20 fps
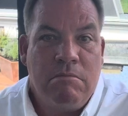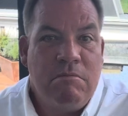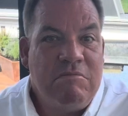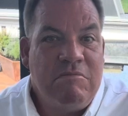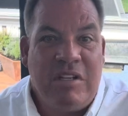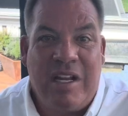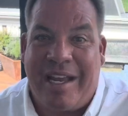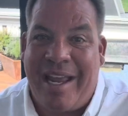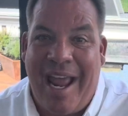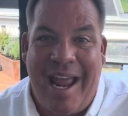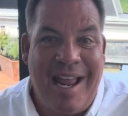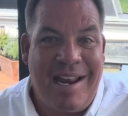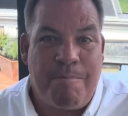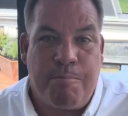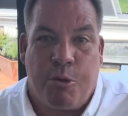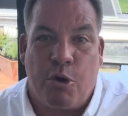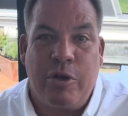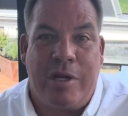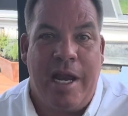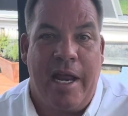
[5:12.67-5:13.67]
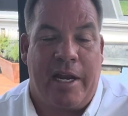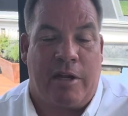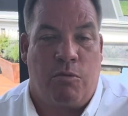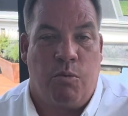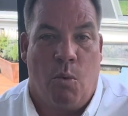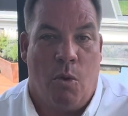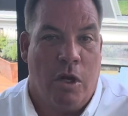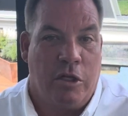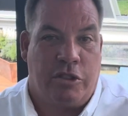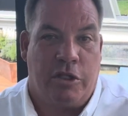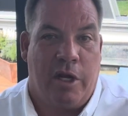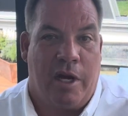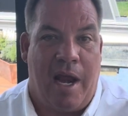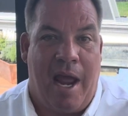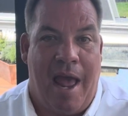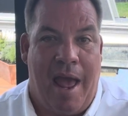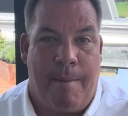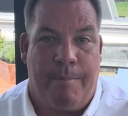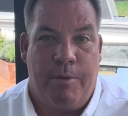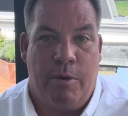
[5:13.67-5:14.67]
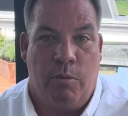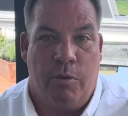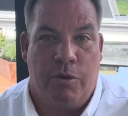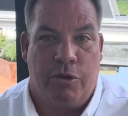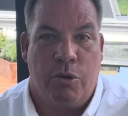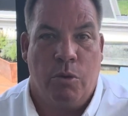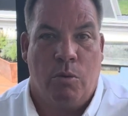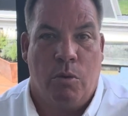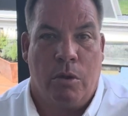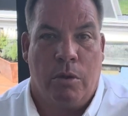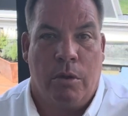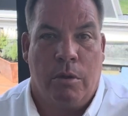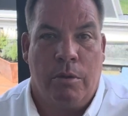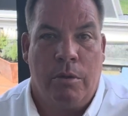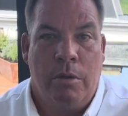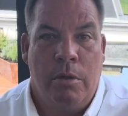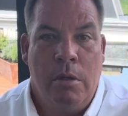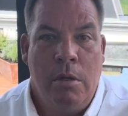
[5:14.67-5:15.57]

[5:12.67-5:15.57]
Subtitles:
You can't predict what's going to happen with the world.